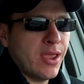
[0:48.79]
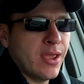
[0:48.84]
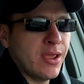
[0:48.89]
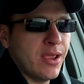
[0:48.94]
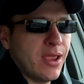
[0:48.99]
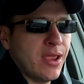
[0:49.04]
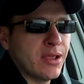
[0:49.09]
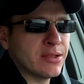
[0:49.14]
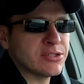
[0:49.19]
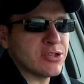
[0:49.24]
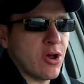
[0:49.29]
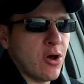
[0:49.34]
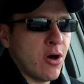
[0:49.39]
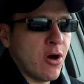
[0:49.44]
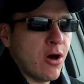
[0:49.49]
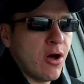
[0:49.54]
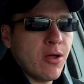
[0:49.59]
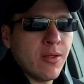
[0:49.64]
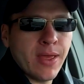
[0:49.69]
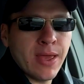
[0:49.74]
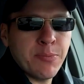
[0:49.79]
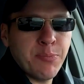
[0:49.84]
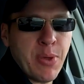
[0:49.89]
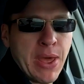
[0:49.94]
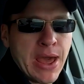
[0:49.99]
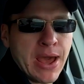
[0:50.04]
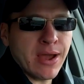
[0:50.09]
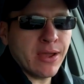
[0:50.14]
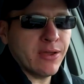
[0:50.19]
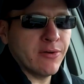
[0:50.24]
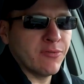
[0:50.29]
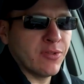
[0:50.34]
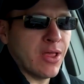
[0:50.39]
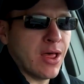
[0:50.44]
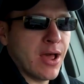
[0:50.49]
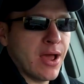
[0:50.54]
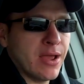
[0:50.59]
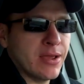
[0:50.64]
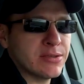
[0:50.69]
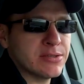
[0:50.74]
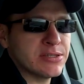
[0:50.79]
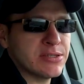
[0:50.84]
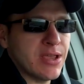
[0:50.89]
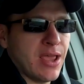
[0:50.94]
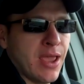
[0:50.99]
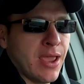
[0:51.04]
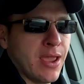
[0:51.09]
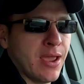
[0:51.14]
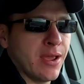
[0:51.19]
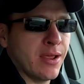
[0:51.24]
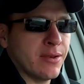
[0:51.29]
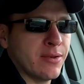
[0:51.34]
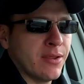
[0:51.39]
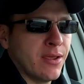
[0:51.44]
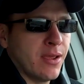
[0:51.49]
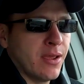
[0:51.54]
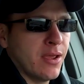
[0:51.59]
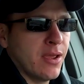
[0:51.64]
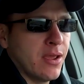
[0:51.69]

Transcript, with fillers: It, it's all a pack of lies, and